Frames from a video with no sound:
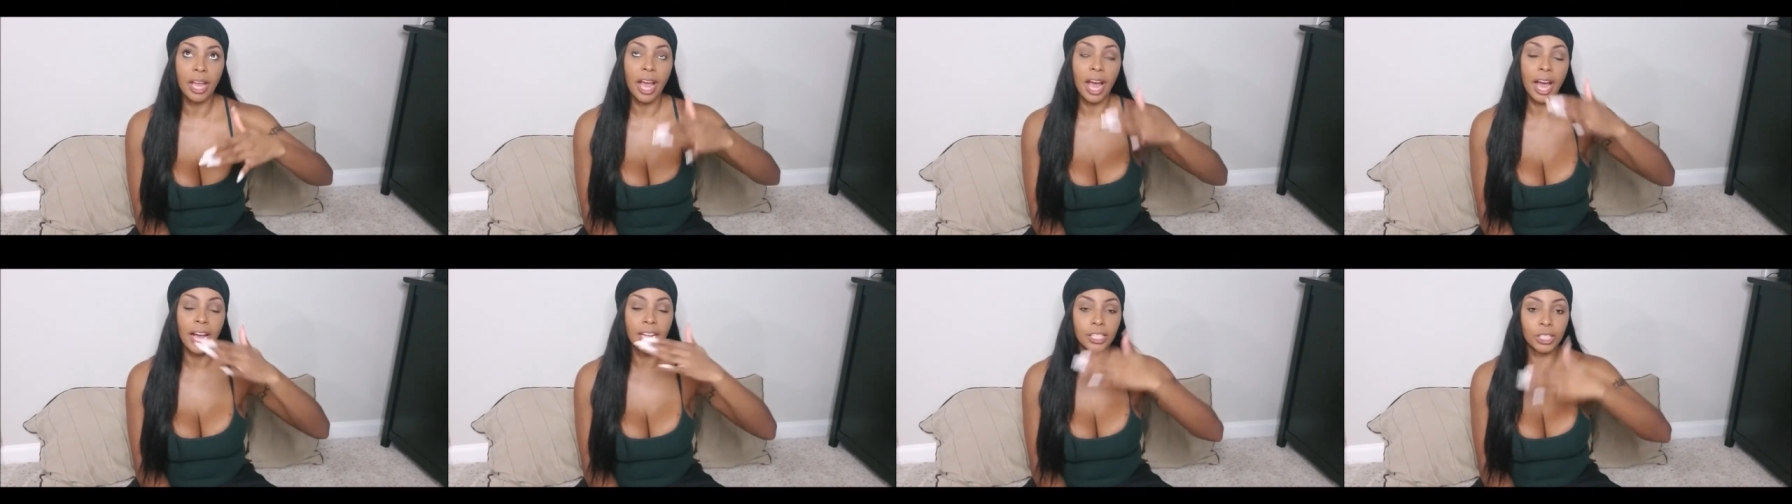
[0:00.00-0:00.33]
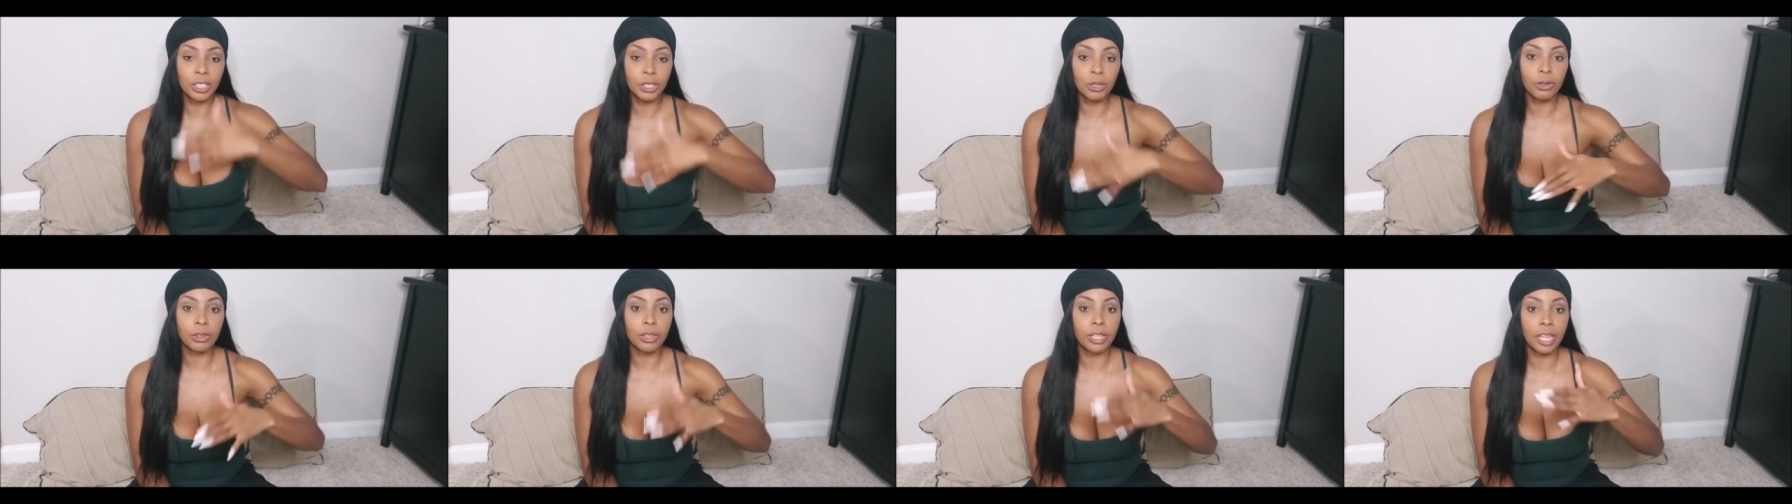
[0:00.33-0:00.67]
I
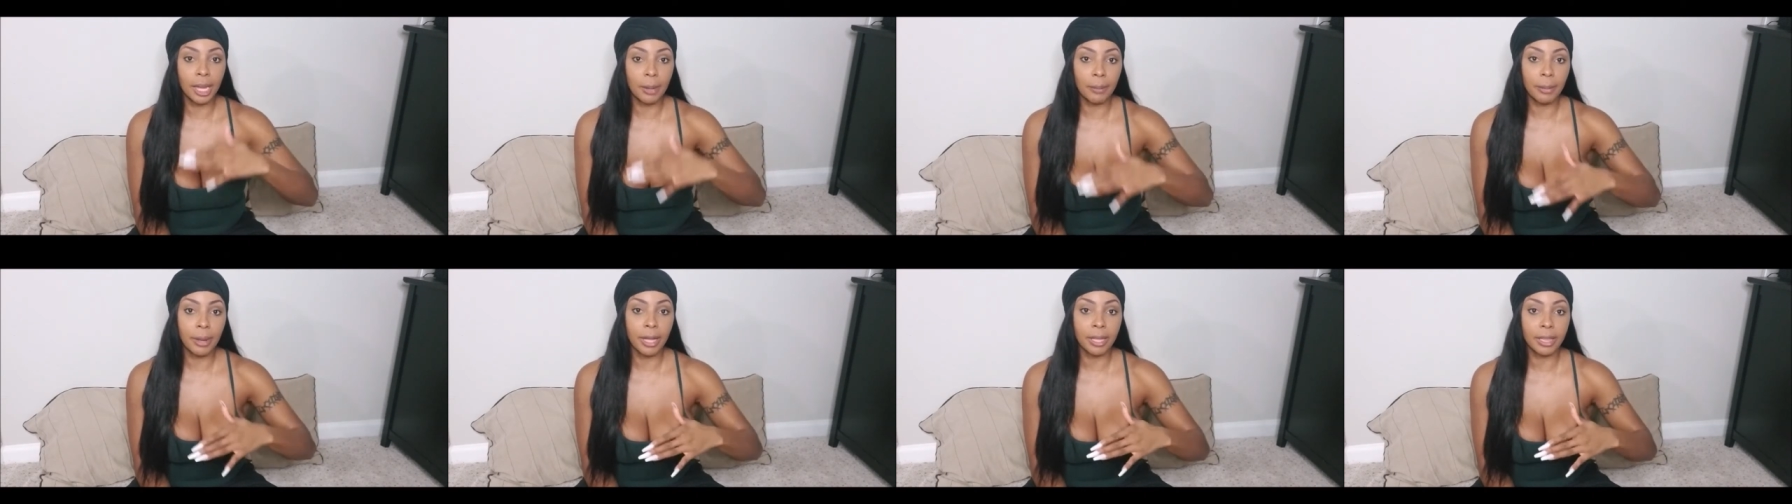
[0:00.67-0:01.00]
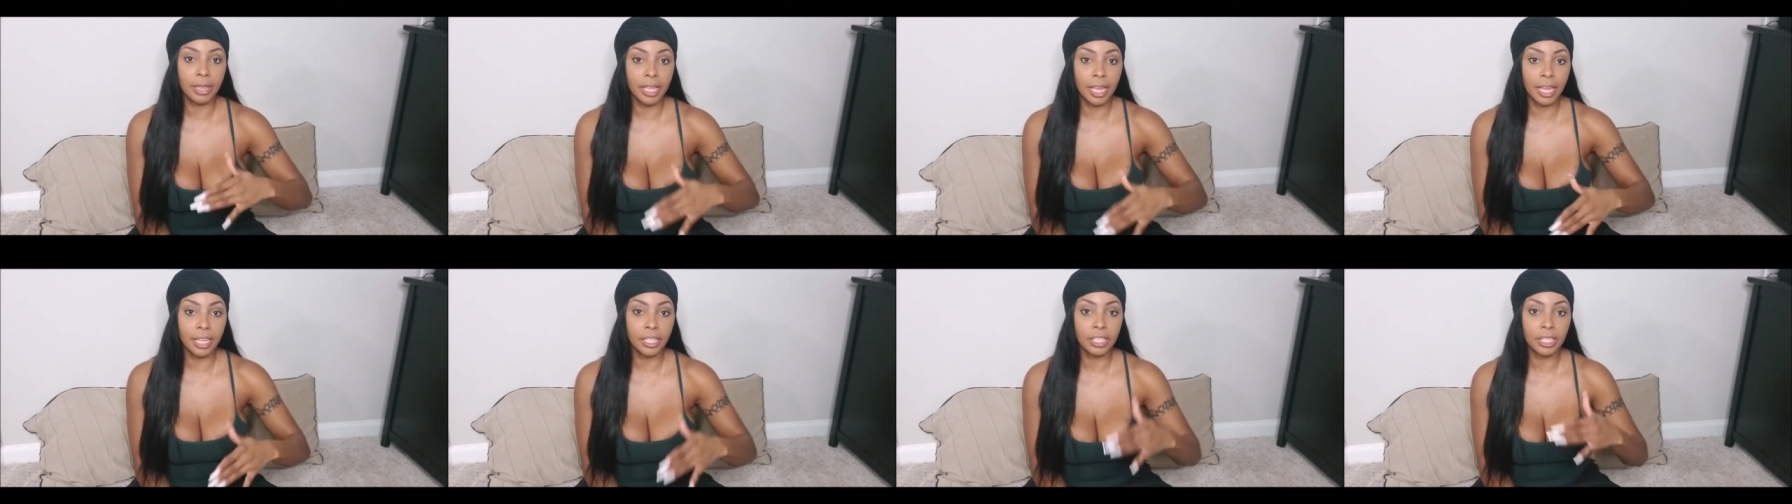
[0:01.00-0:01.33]
still think about
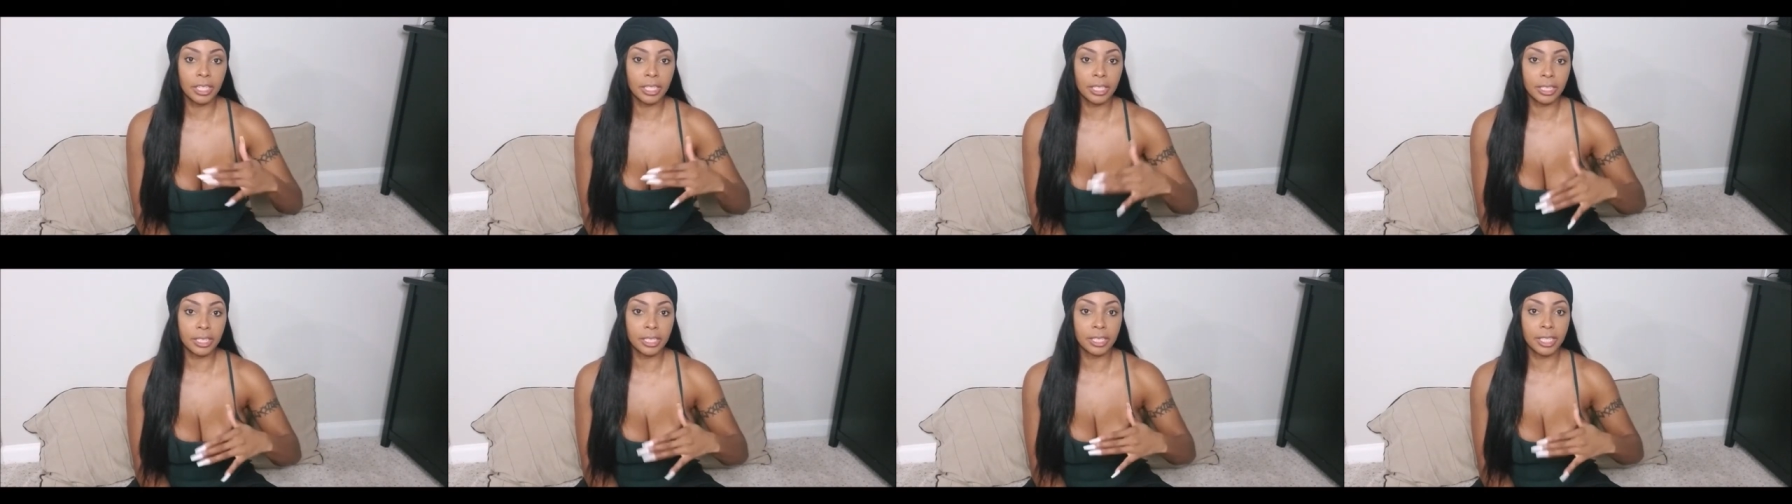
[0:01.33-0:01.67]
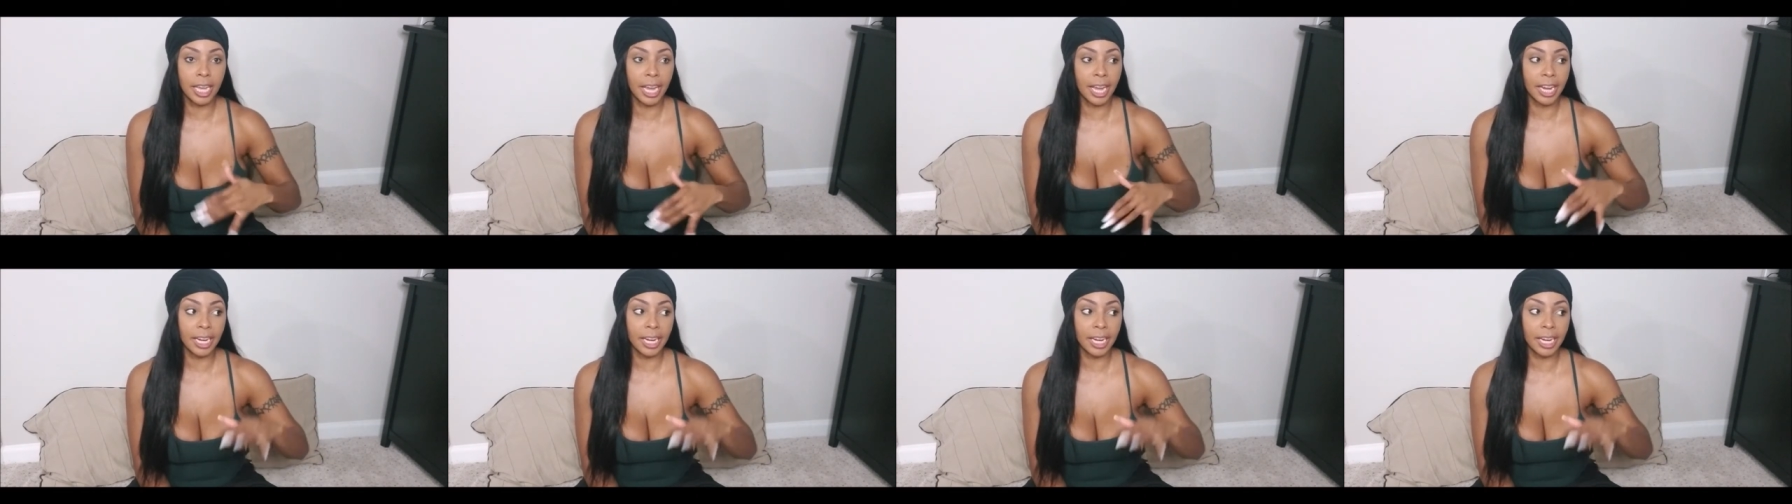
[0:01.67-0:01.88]
that to this day.